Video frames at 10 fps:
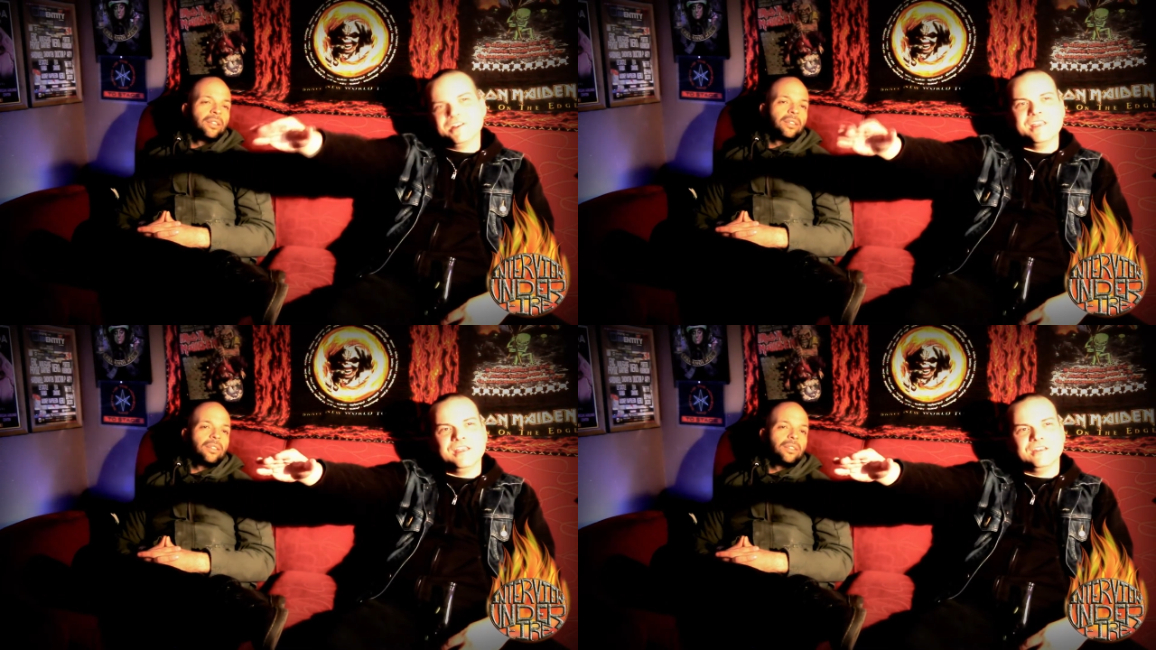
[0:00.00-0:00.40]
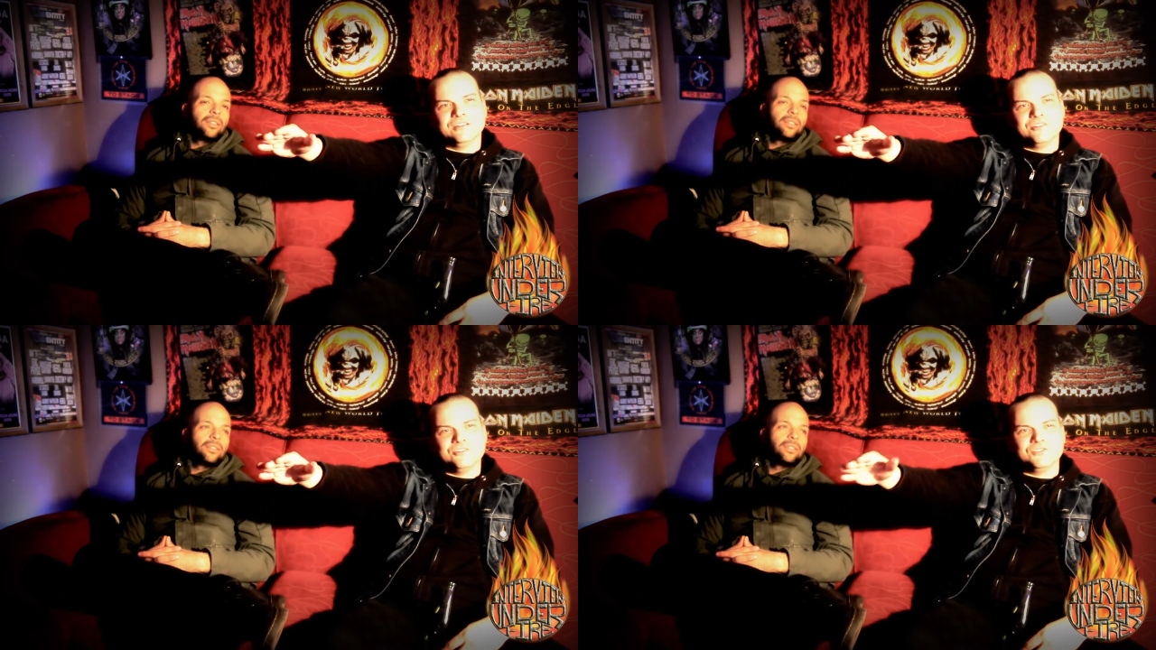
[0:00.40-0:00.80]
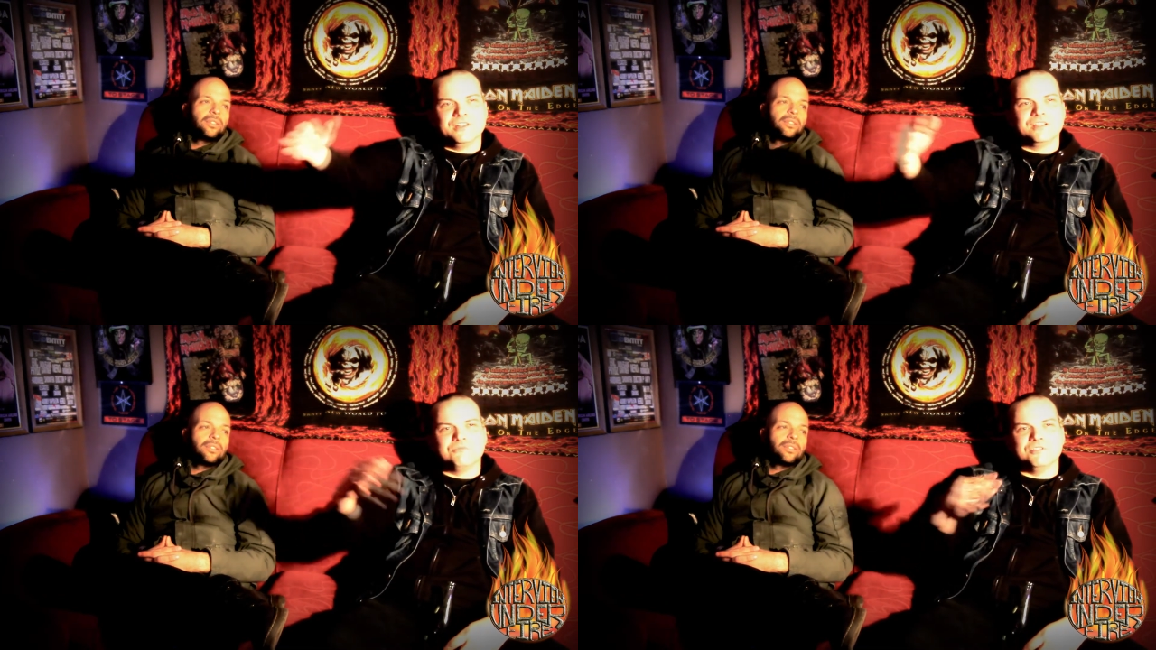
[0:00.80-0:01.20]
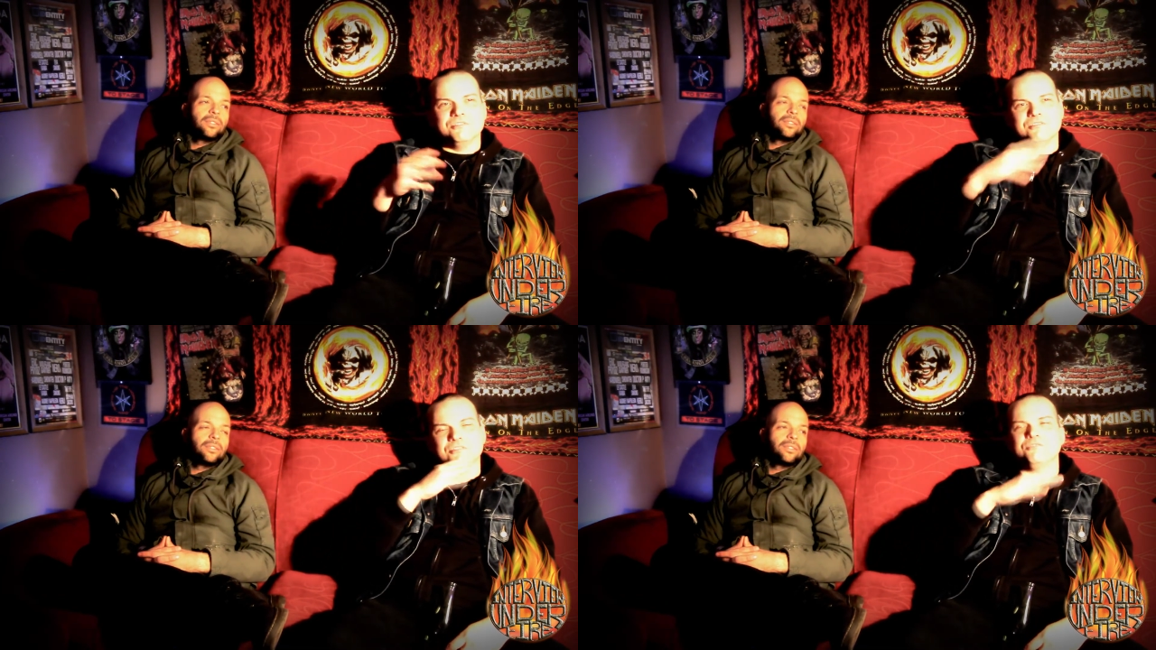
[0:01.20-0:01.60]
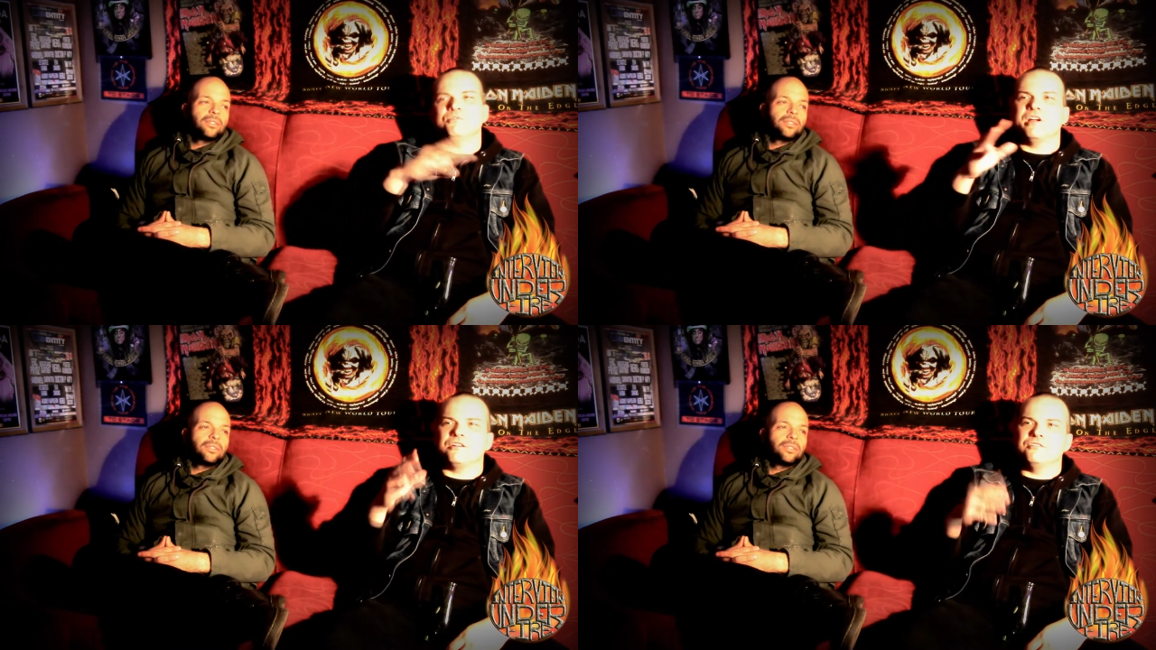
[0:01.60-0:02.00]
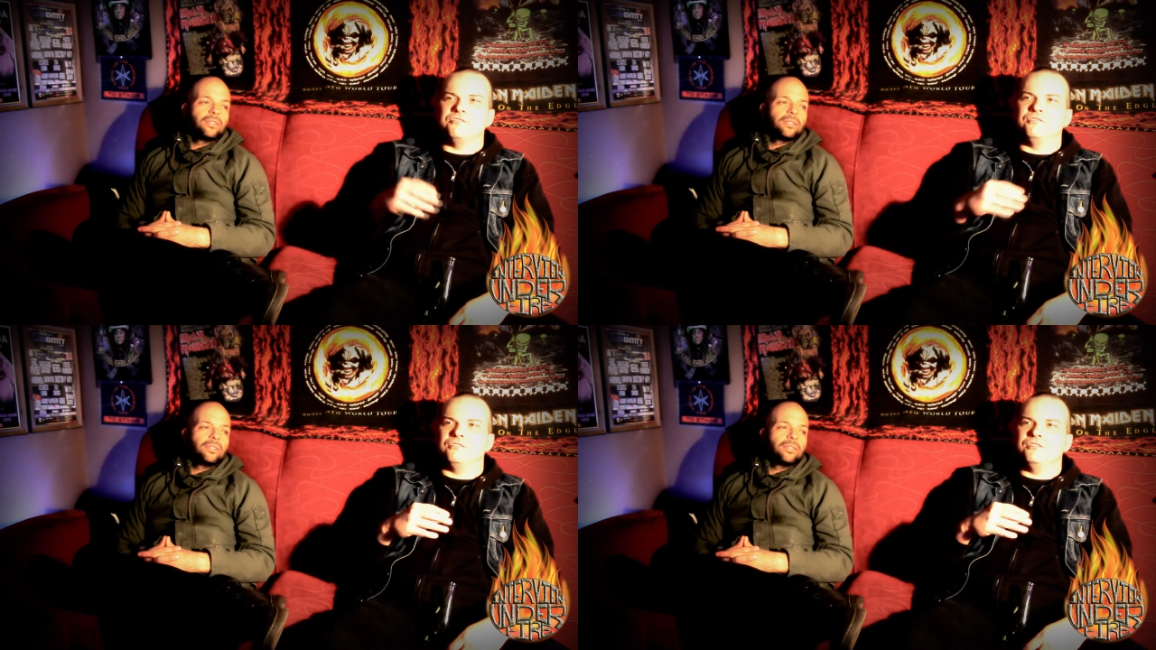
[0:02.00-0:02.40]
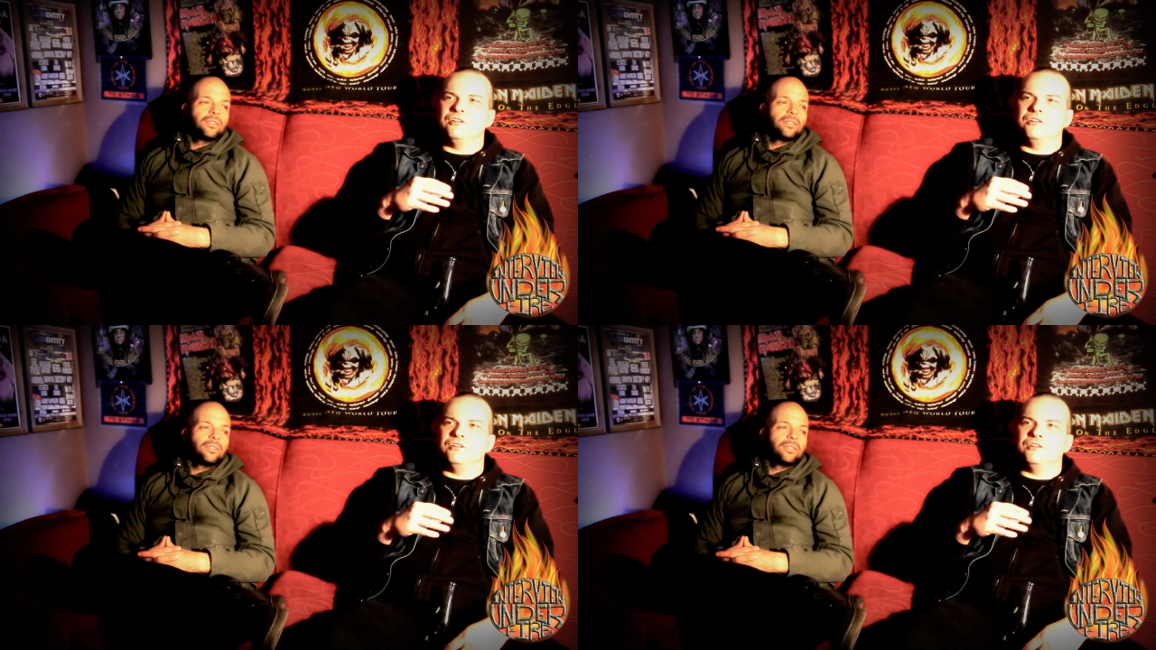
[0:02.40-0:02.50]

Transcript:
Speaker 1: an end. There's like when you hear the record, yeah.